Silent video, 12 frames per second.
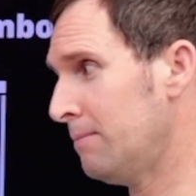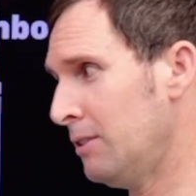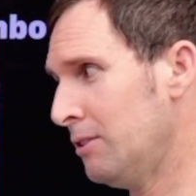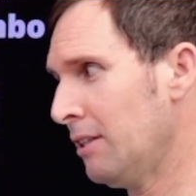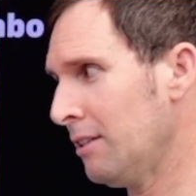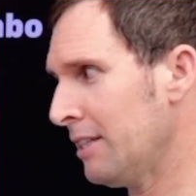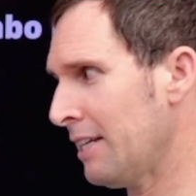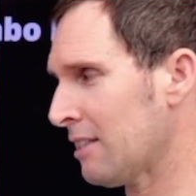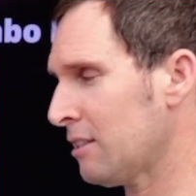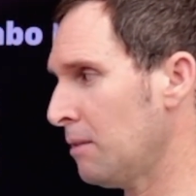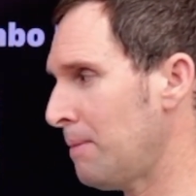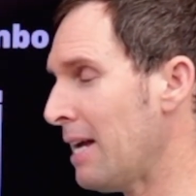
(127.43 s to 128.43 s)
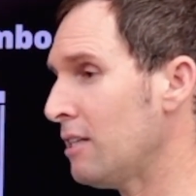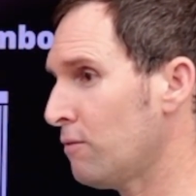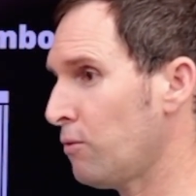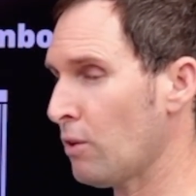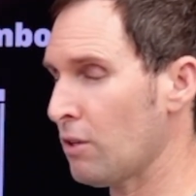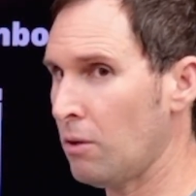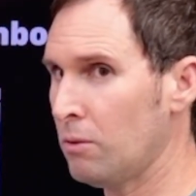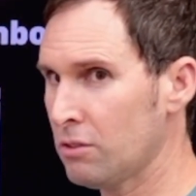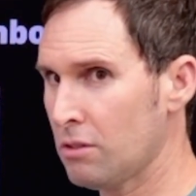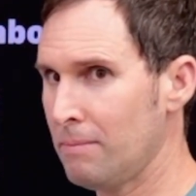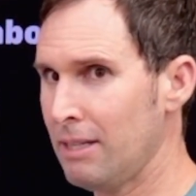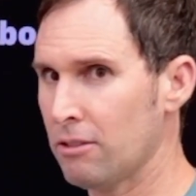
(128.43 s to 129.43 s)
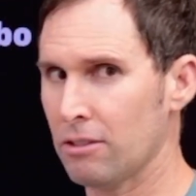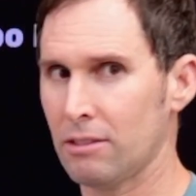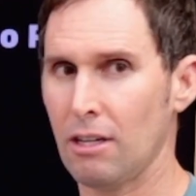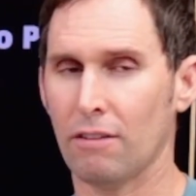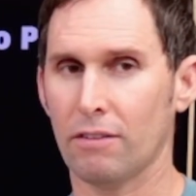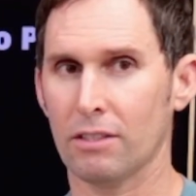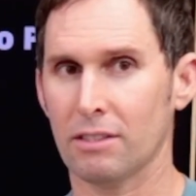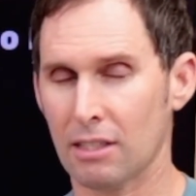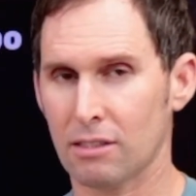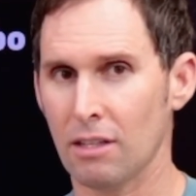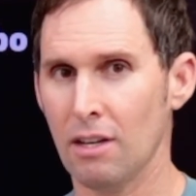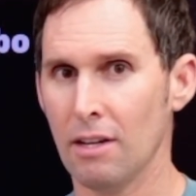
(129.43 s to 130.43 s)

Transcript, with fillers: utility actually pays for and owns the meter itself because that's